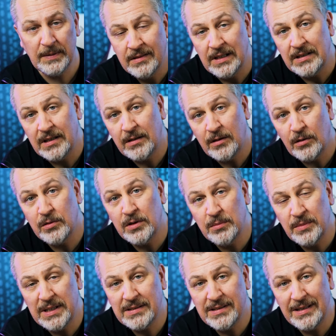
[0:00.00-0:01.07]
And I know you
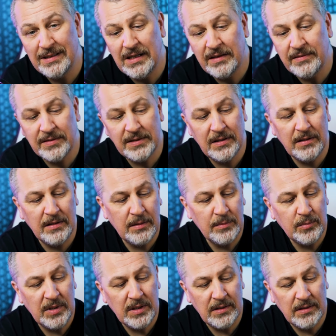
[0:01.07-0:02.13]
may say, David,
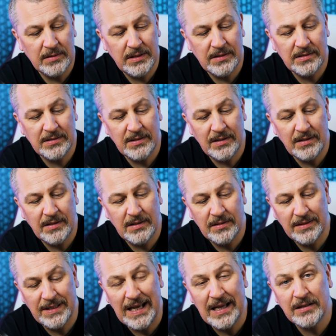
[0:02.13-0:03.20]
this
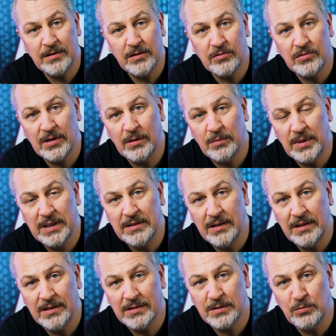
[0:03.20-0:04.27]
DAC you're
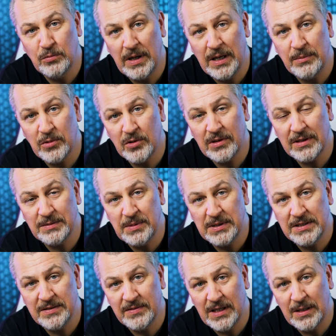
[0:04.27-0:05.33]
recommending is way more
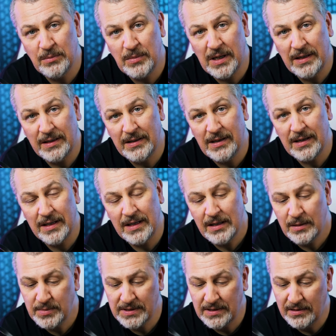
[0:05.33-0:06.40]
expensive than my
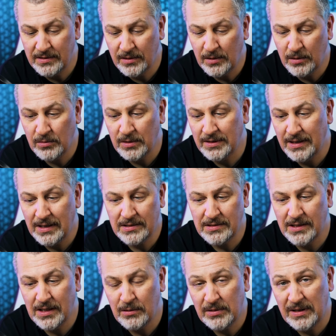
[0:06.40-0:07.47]
IEM set. You know what?
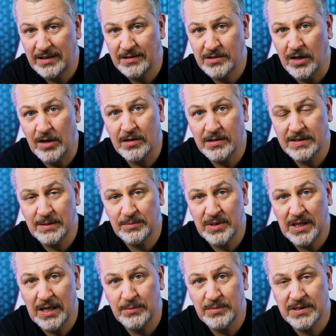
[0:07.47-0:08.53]
That's how things are
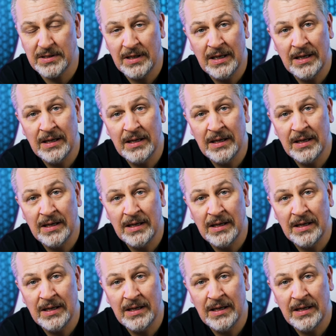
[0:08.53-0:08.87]
sometimes.